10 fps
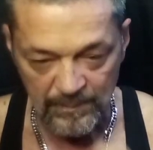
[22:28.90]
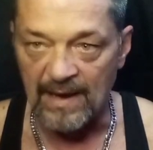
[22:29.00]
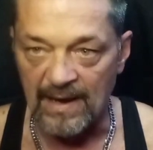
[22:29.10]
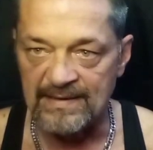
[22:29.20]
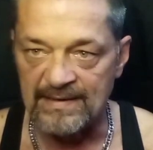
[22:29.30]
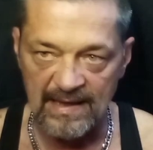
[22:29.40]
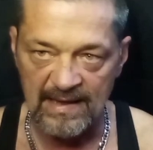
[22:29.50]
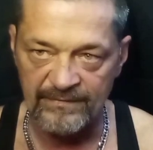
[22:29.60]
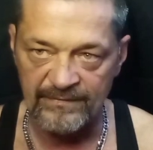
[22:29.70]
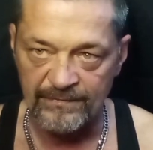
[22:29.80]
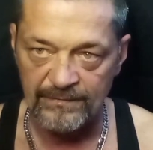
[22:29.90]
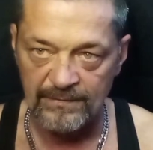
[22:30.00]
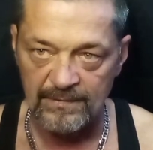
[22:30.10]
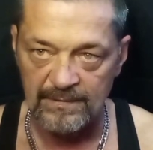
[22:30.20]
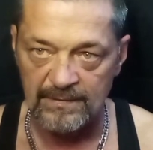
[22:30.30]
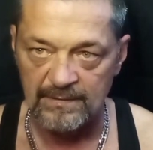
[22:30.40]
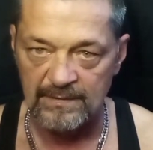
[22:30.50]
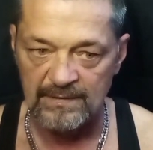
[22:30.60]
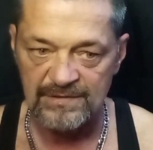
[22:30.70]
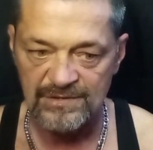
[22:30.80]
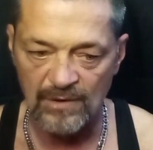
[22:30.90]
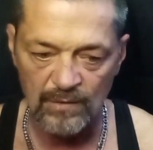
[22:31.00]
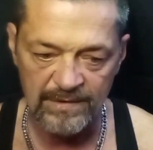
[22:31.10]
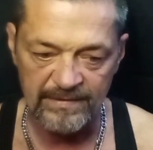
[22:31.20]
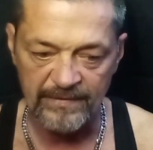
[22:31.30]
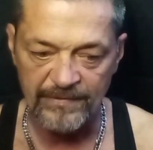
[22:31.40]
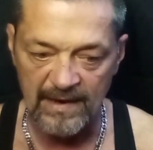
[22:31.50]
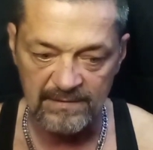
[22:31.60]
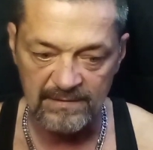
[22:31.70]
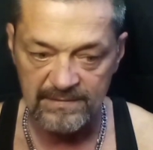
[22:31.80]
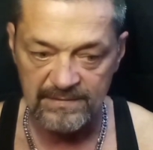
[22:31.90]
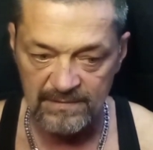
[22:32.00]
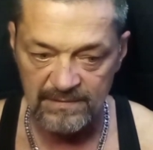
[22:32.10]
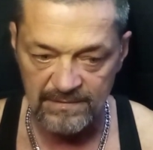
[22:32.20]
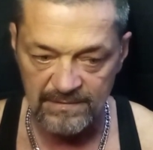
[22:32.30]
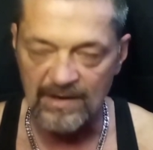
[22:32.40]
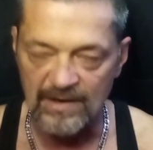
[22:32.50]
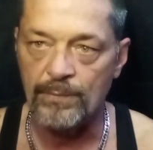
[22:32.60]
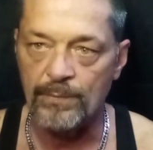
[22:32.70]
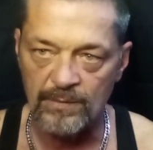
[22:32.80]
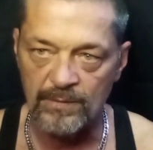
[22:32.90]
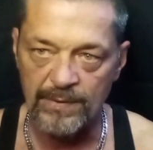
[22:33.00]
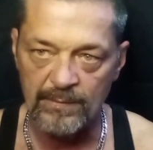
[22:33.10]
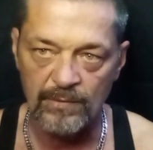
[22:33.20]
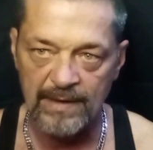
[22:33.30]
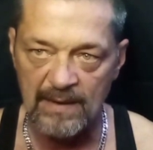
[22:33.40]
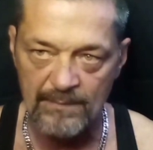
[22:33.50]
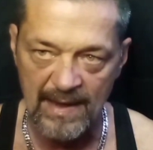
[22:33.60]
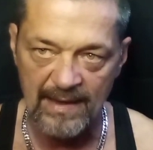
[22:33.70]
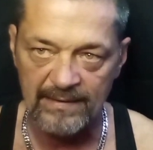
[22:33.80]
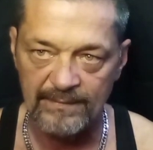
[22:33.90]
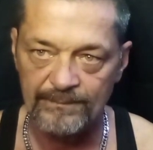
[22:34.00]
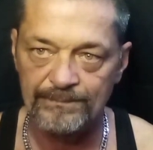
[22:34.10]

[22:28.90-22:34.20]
But I did have slowly the thing to help other people came back.